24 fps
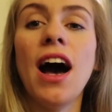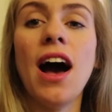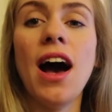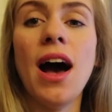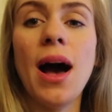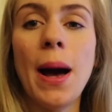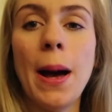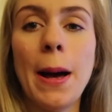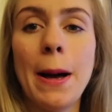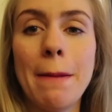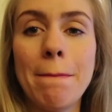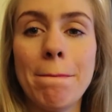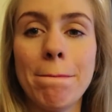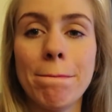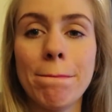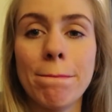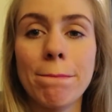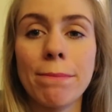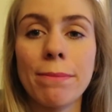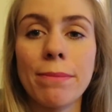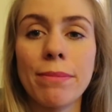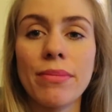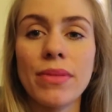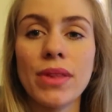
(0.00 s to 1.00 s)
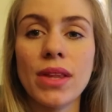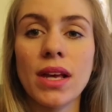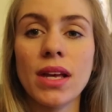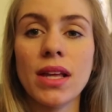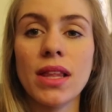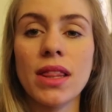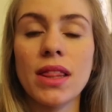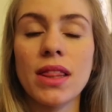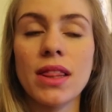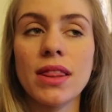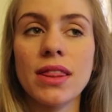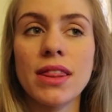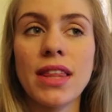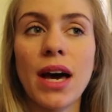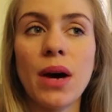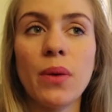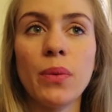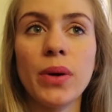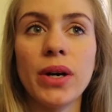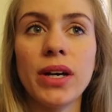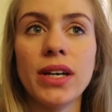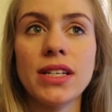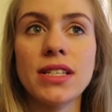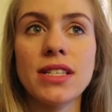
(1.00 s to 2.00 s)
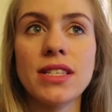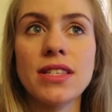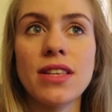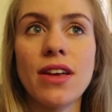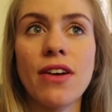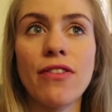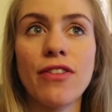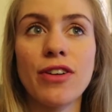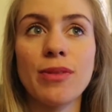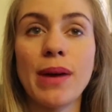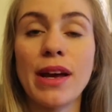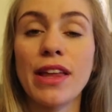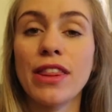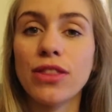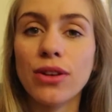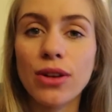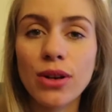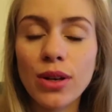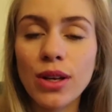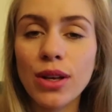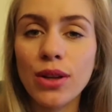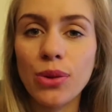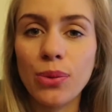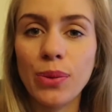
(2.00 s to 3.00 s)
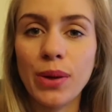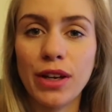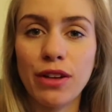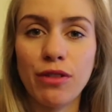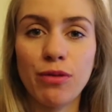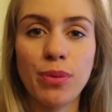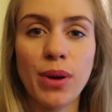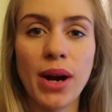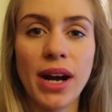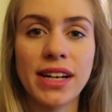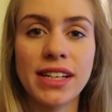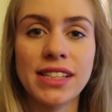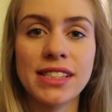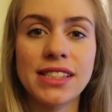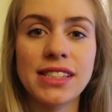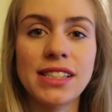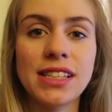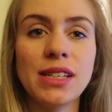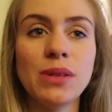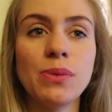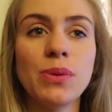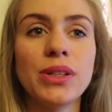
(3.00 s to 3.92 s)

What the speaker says: That was for my 30th week of pregnancy.